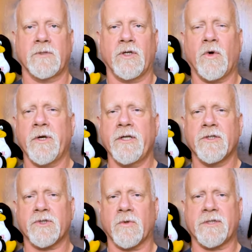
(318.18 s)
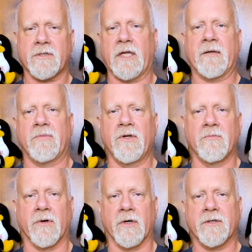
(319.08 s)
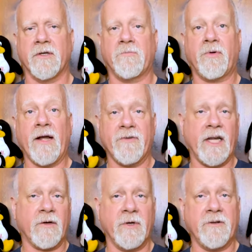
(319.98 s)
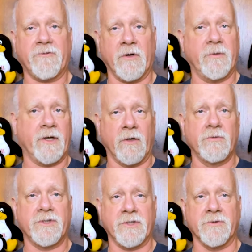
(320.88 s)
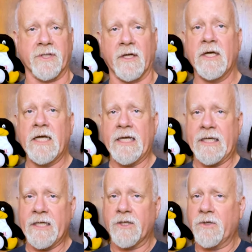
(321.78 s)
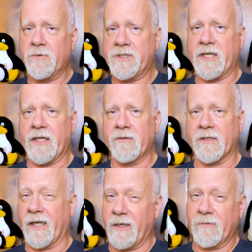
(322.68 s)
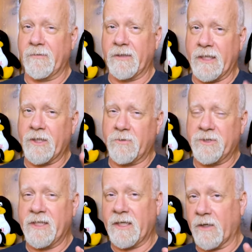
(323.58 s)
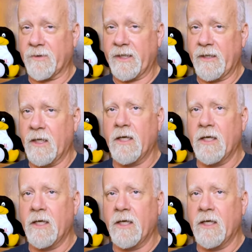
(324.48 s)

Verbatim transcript: According to sources like Bloomberg, the private equity firm that owns SUSE, EQT, get it? EQT Equity,